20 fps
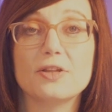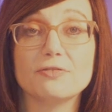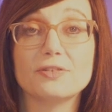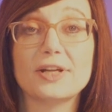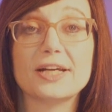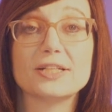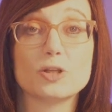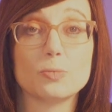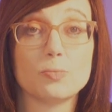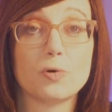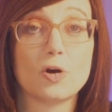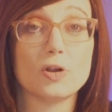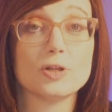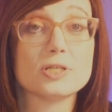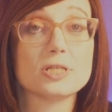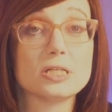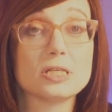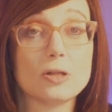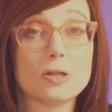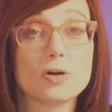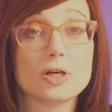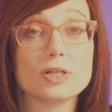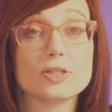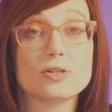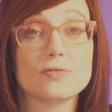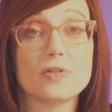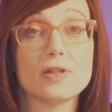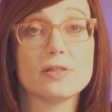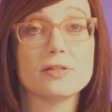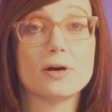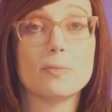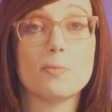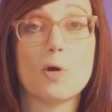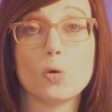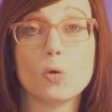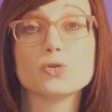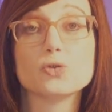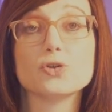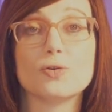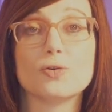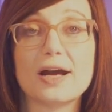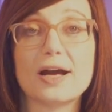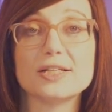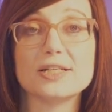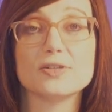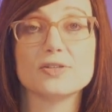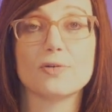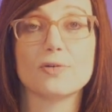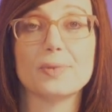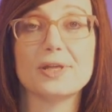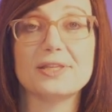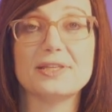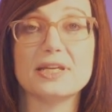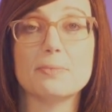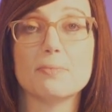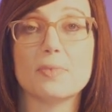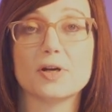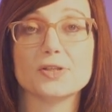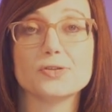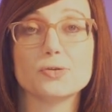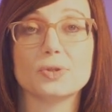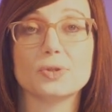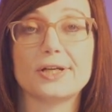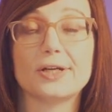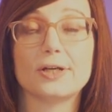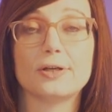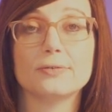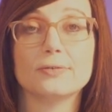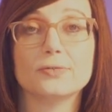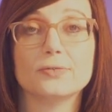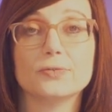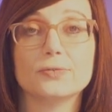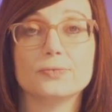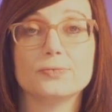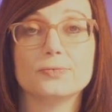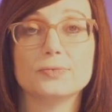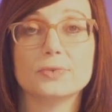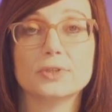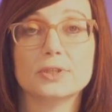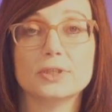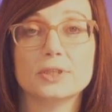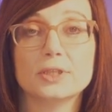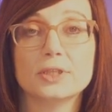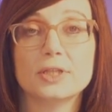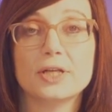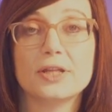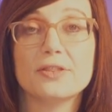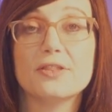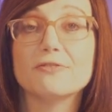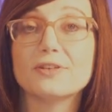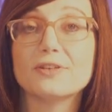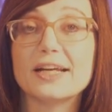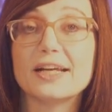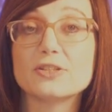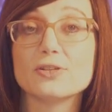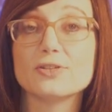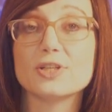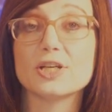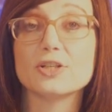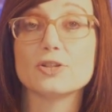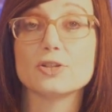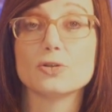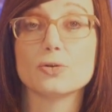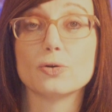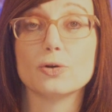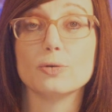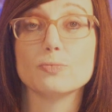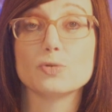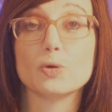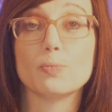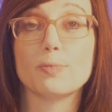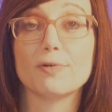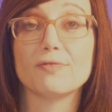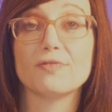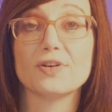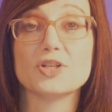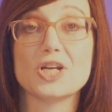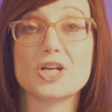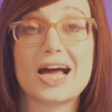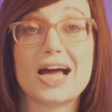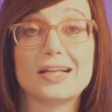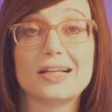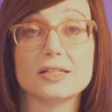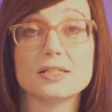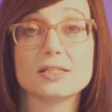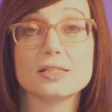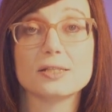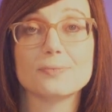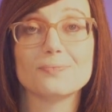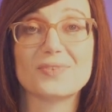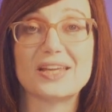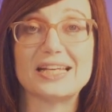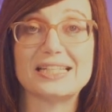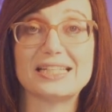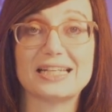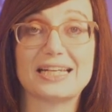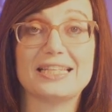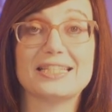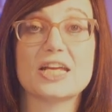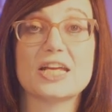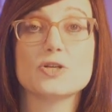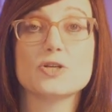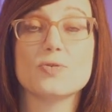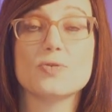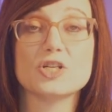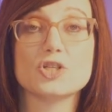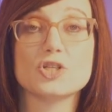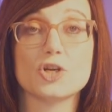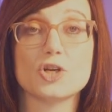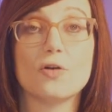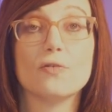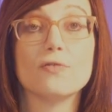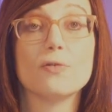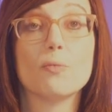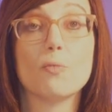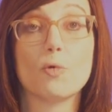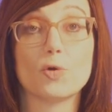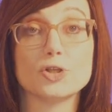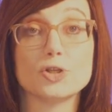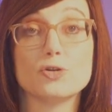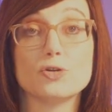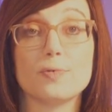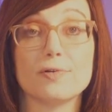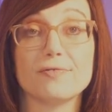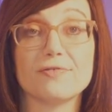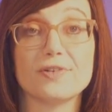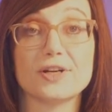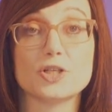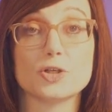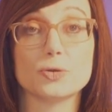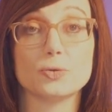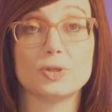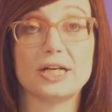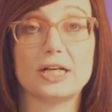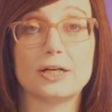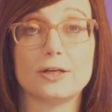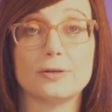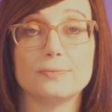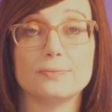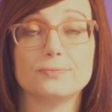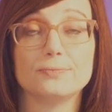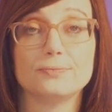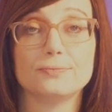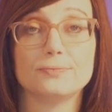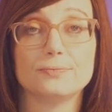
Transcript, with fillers: The flexor pollicis longus of the thumb also arises from the deep muscle layer. The flexor digitorum superficialis is a continuation of the more superficial layer.